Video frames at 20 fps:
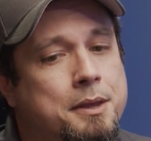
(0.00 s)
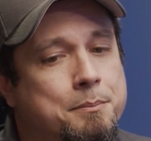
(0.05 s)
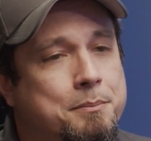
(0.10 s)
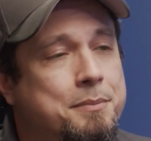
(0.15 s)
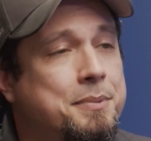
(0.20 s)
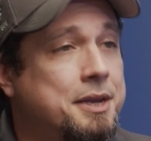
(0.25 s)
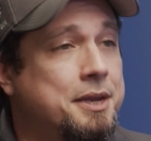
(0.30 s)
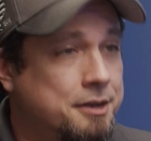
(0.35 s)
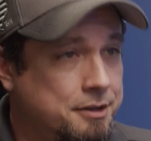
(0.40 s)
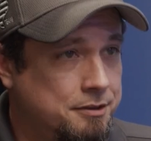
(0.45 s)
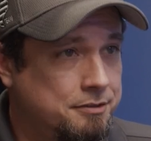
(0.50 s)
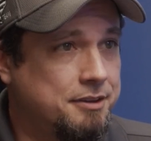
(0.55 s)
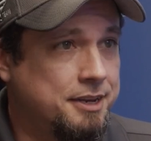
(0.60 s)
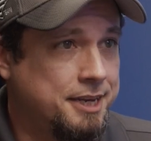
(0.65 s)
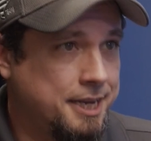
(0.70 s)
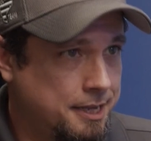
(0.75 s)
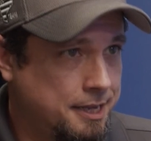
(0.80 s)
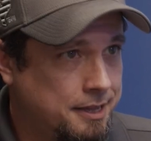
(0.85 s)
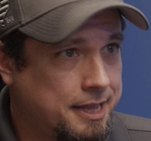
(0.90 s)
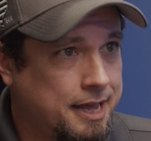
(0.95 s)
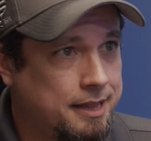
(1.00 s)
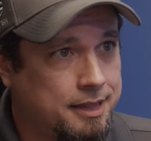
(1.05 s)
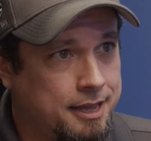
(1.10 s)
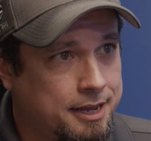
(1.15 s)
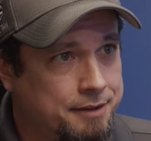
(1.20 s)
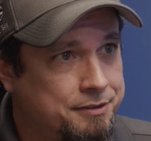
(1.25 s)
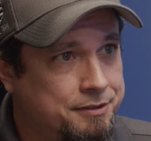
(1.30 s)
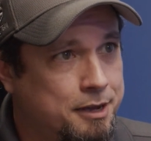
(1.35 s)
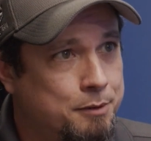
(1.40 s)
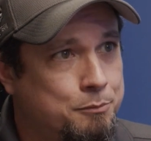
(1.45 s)
Because again, that
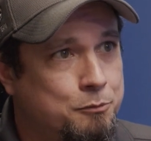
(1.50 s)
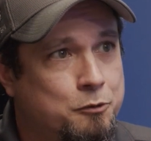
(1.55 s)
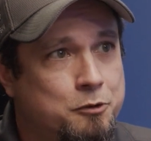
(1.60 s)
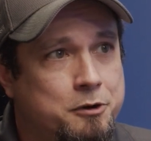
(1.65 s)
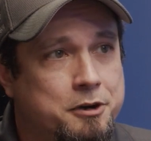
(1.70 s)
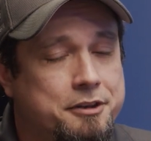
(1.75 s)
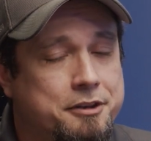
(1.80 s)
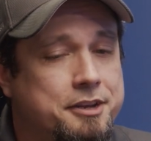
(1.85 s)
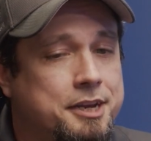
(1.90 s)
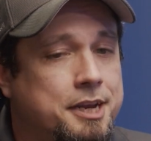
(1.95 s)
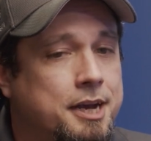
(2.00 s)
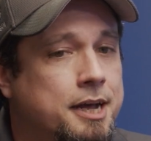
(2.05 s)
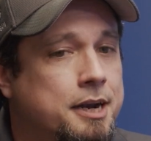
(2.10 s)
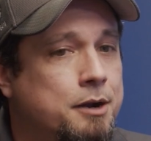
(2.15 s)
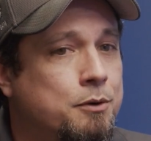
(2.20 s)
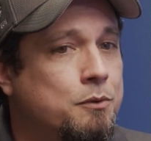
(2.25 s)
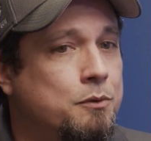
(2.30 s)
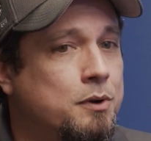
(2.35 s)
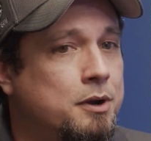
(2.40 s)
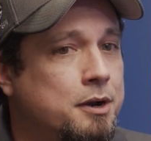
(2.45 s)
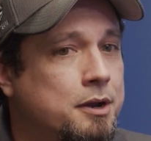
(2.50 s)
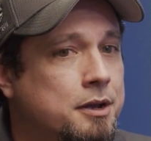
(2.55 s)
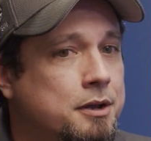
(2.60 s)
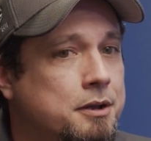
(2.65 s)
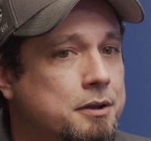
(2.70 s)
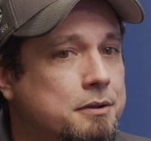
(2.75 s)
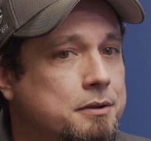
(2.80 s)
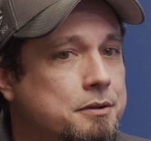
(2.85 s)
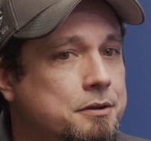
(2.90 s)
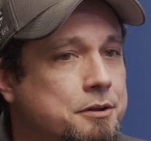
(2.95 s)
lifetime warranty, I don't want
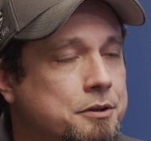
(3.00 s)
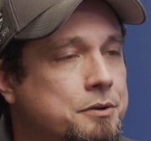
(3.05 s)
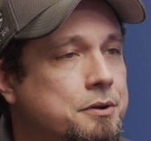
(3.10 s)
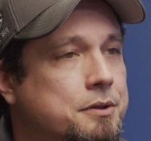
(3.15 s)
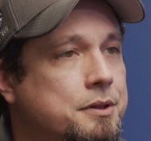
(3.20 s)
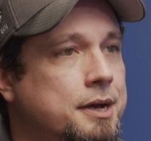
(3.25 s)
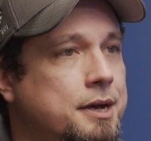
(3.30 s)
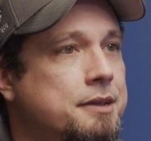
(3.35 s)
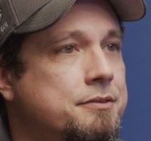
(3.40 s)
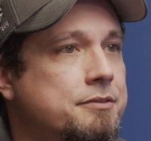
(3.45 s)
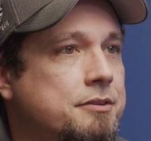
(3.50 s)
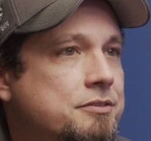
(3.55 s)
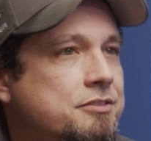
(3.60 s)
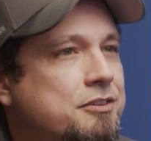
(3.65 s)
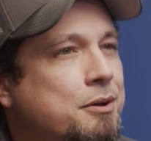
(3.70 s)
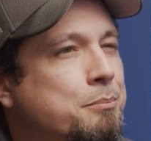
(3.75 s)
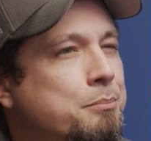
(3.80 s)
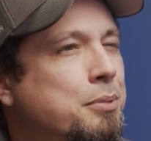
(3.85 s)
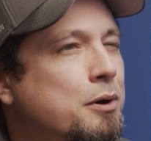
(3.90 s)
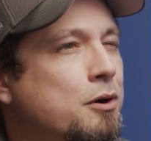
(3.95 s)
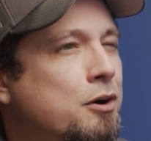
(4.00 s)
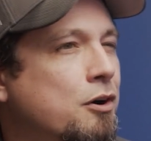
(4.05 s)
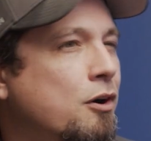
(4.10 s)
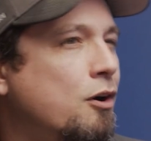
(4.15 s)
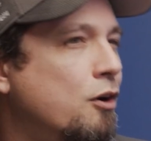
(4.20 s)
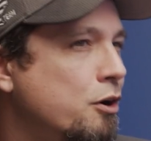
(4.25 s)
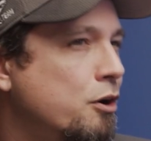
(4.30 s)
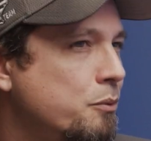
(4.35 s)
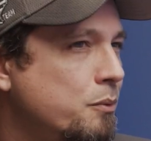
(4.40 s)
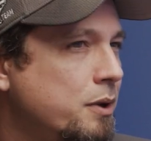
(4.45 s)
to utilize a subpar
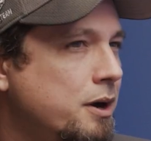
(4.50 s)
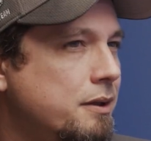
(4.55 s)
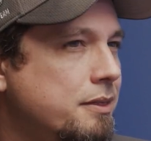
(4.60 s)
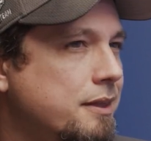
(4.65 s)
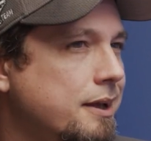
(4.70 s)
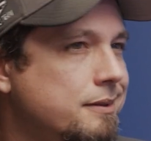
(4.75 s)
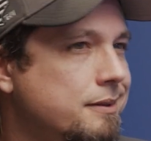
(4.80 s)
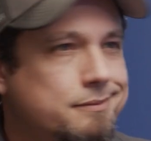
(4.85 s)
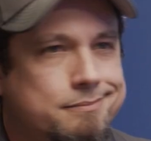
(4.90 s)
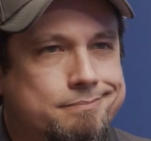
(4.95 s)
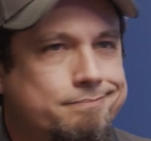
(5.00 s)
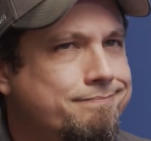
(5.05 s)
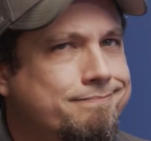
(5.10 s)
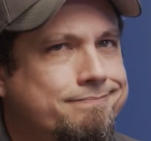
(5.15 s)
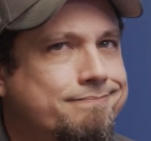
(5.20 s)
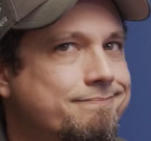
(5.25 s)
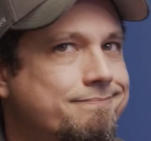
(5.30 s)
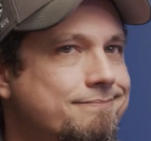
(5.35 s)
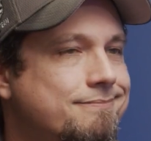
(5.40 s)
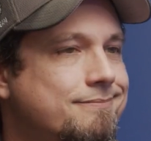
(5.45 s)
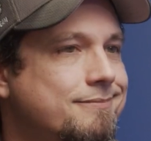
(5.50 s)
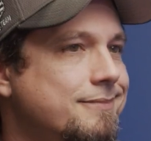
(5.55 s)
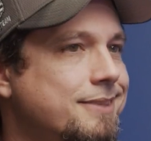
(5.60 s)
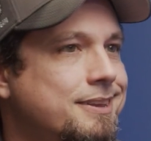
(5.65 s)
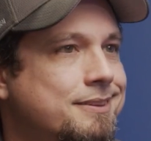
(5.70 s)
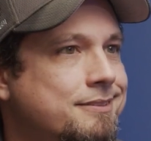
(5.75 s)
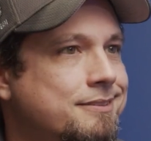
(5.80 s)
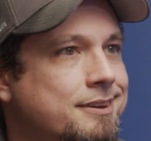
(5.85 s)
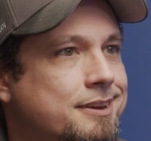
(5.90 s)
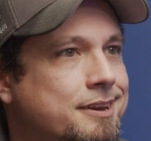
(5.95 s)
hardware that
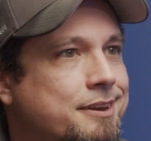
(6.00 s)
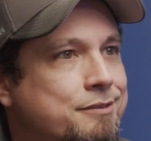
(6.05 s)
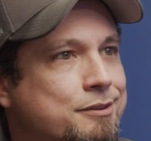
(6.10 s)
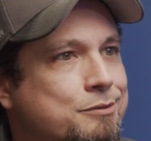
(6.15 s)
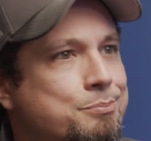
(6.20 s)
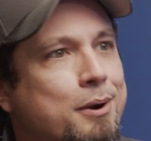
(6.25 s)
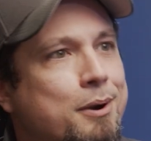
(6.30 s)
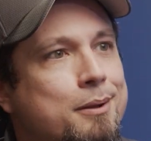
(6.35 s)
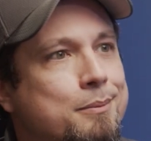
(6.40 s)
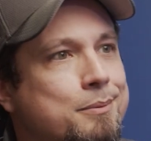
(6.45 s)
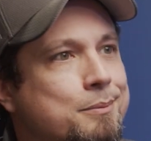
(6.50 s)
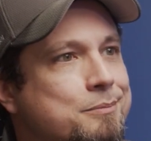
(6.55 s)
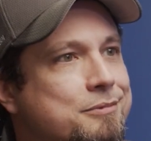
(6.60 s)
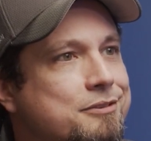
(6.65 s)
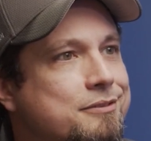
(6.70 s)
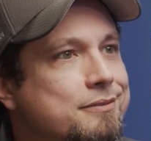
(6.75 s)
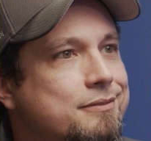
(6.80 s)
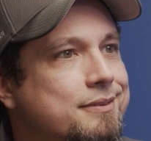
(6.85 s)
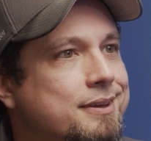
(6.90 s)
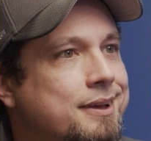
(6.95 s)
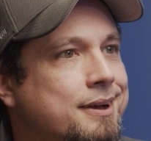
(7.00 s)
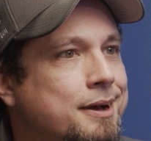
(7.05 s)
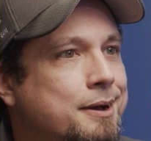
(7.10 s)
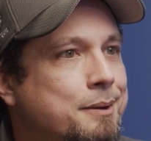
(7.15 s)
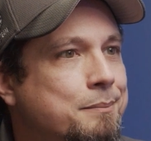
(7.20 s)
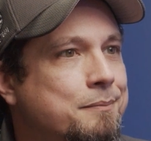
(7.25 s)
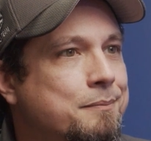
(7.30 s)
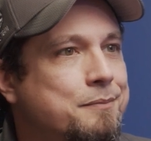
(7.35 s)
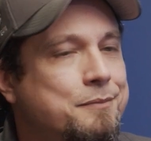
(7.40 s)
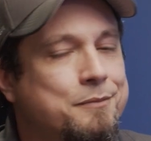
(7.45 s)
is going to give us problems.
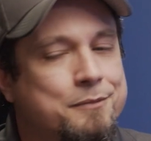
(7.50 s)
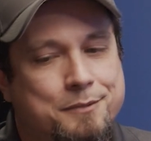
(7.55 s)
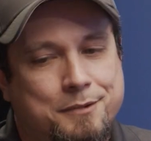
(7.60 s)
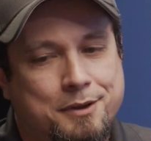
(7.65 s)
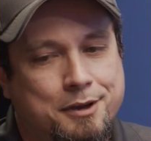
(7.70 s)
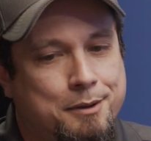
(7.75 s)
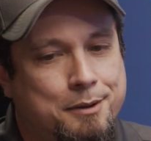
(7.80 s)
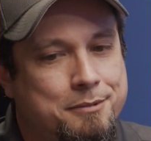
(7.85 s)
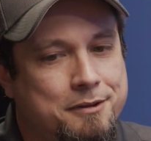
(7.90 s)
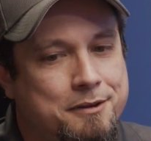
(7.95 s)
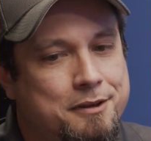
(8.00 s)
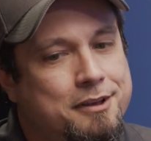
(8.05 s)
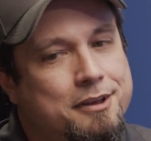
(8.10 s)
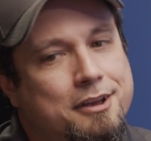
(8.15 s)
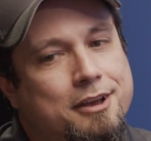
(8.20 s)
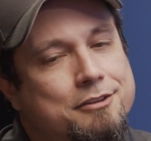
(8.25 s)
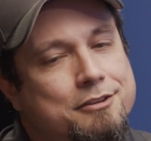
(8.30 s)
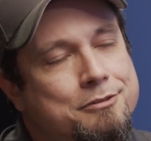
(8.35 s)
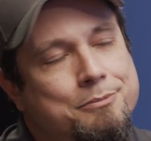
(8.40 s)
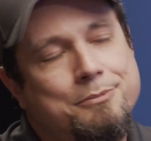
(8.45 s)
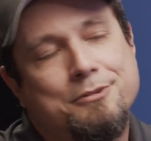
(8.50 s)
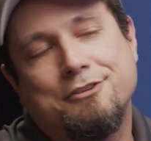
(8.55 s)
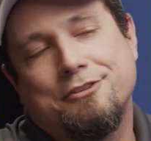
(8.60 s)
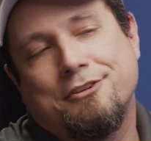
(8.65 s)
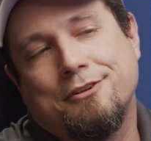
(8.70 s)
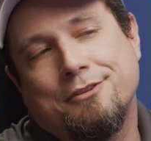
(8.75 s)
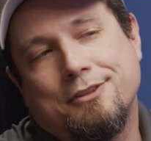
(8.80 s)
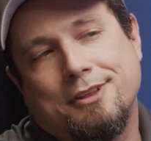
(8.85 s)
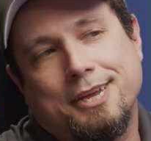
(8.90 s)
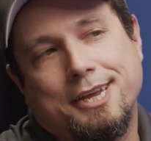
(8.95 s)
Customers
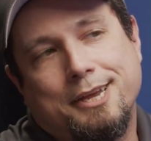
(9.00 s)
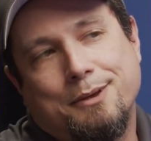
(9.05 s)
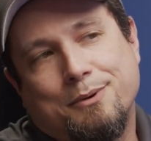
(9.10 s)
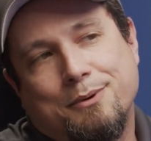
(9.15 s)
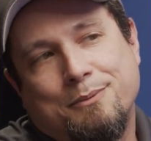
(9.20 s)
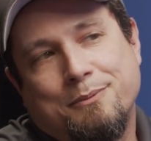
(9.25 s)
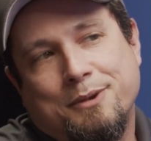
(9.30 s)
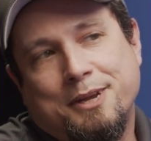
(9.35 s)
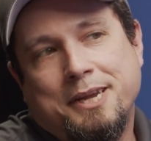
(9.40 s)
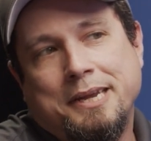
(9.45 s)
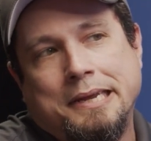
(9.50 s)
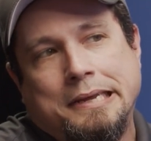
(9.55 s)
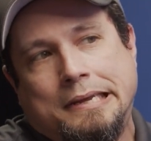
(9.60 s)
don't like it when we